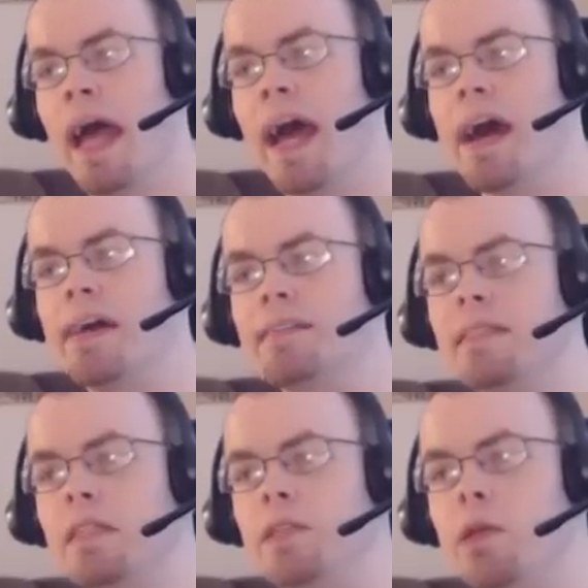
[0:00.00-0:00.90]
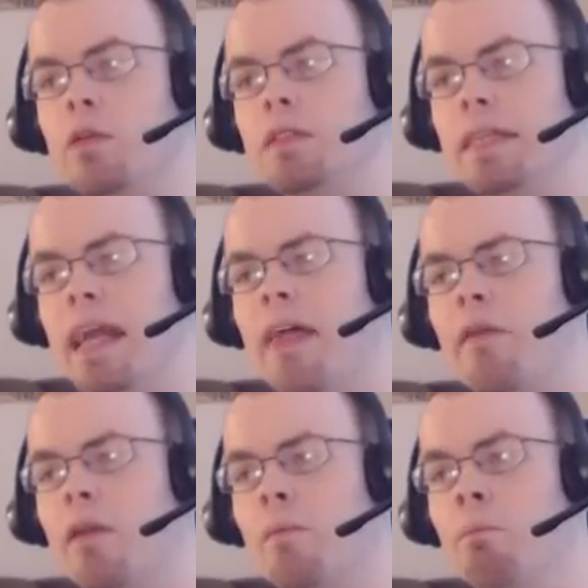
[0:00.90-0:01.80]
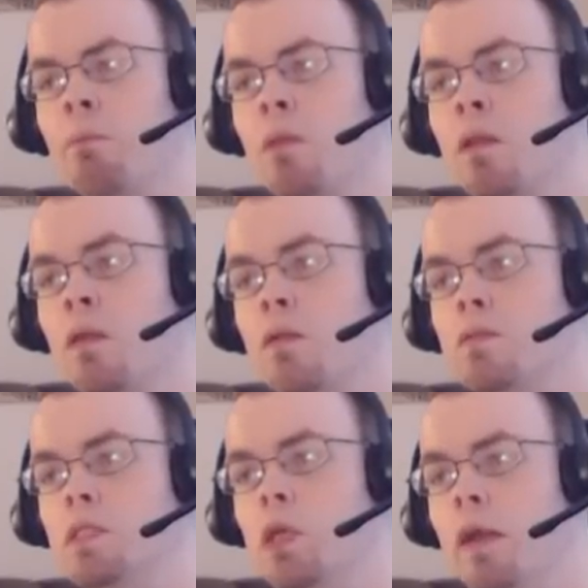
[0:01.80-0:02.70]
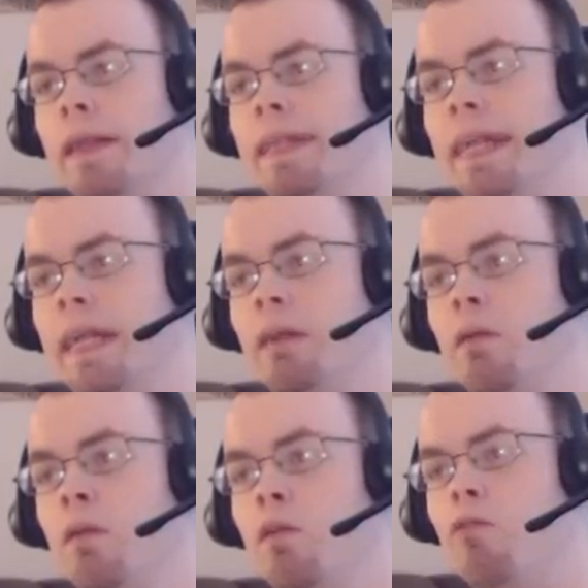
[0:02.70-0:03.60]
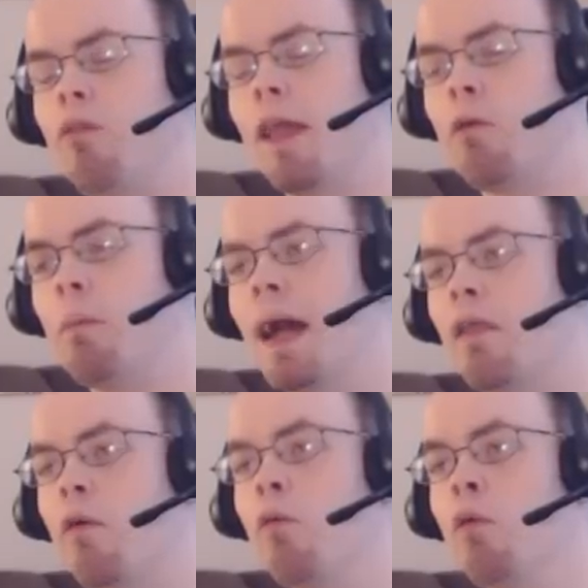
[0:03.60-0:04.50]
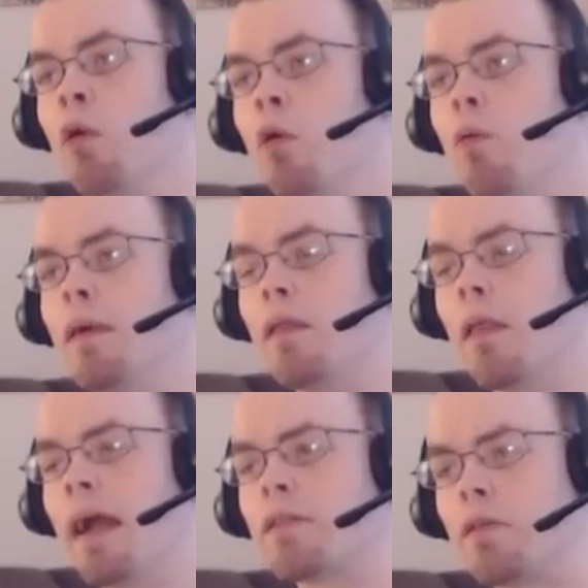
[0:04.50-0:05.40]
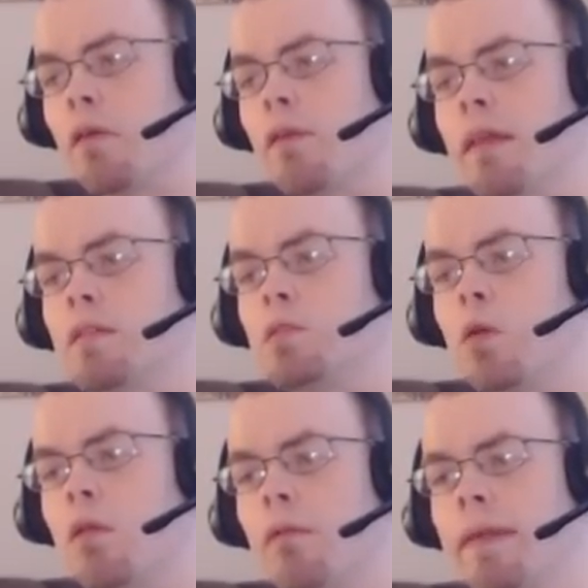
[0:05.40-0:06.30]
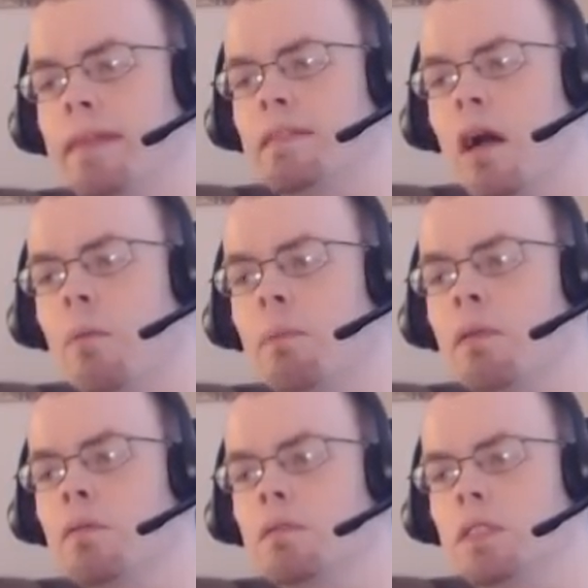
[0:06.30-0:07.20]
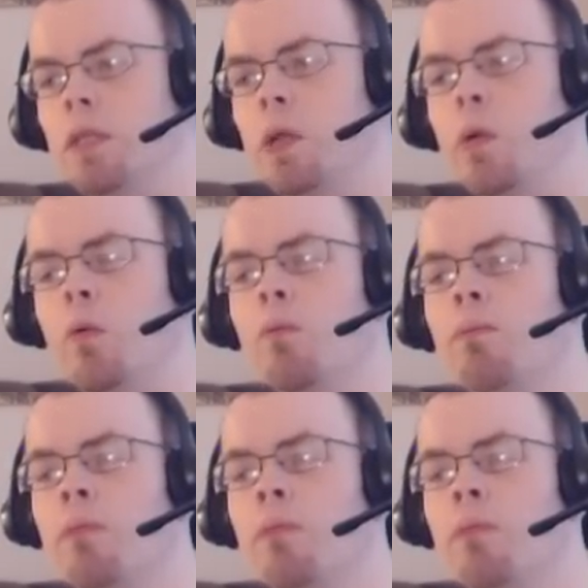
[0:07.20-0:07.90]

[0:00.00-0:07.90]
as the two are together during the final battle with Electro that sort of leads up to